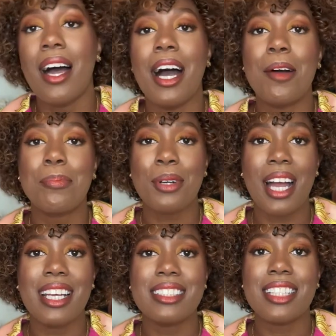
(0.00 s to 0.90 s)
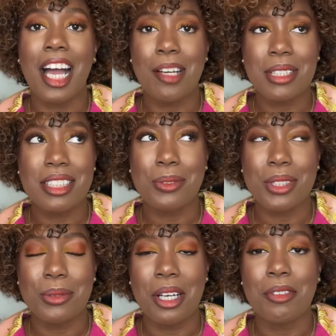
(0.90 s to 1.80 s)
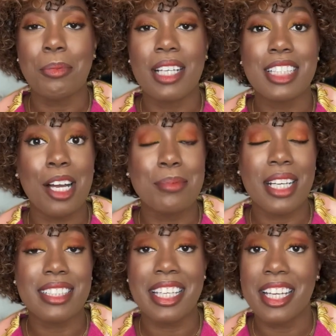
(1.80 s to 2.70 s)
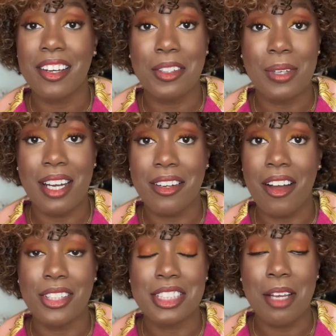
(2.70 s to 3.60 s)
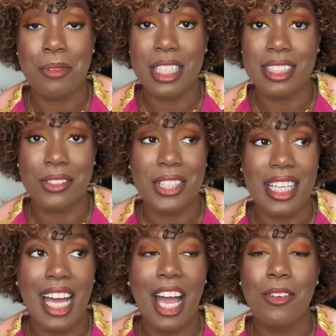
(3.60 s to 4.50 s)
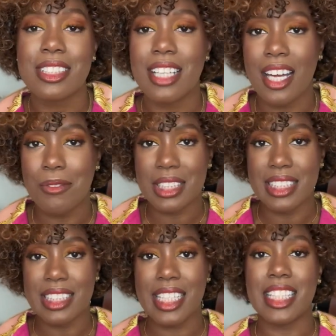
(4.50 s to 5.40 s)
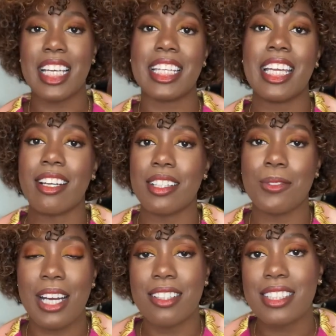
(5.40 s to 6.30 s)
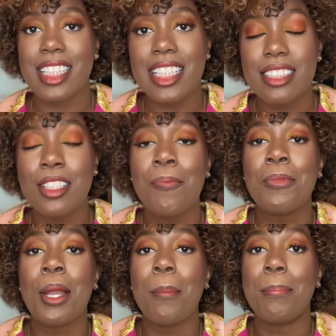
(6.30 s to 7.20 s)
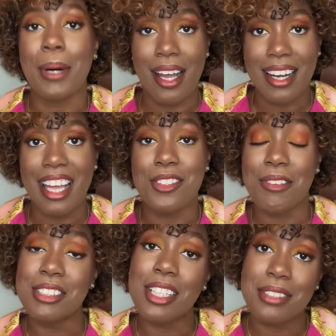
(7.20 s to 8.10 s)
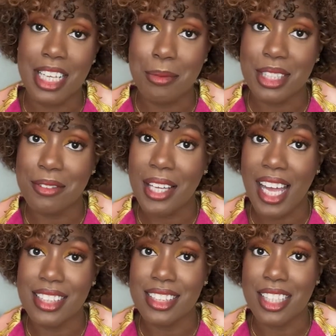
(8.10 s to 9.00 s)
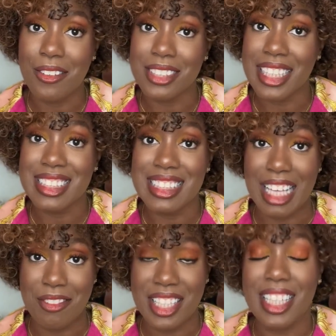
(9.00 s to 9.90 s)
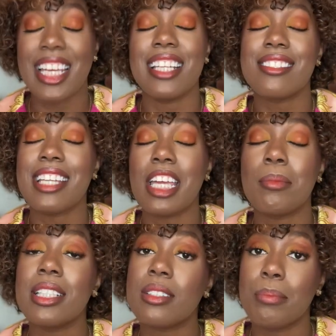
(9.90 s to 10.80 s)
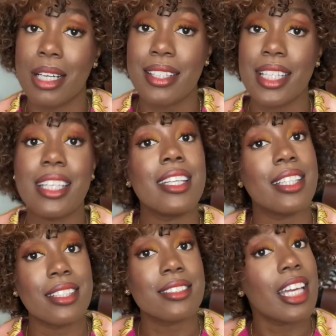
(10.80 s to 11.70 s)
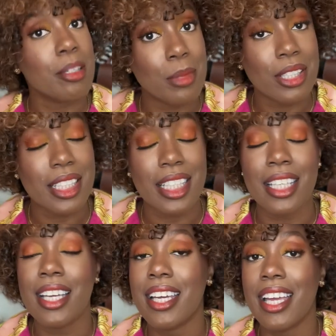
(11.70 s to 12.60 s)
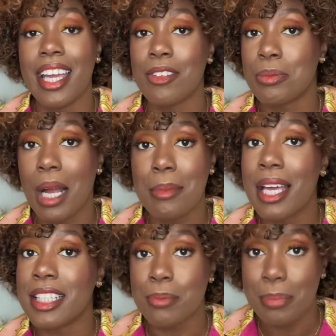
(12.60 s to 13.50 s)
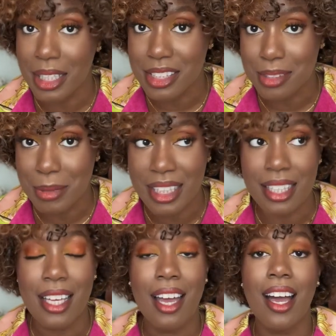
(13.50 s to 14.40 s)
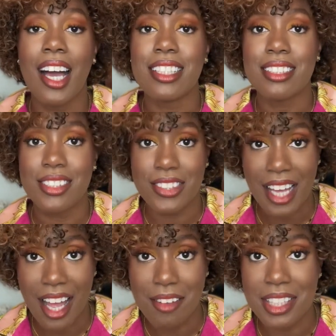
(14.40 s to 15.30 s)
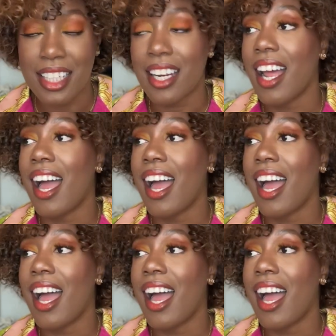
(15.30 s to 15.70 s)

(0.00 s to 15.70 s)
a prized object, this is what, 12? A prized object I carried around all the time as a little kid. I was not really the kid that carried around things, but I do have a stuffed animal that I've had since I was like 7. Its name is Monkey. It is a monkey. It was probably as big as me. I still have it.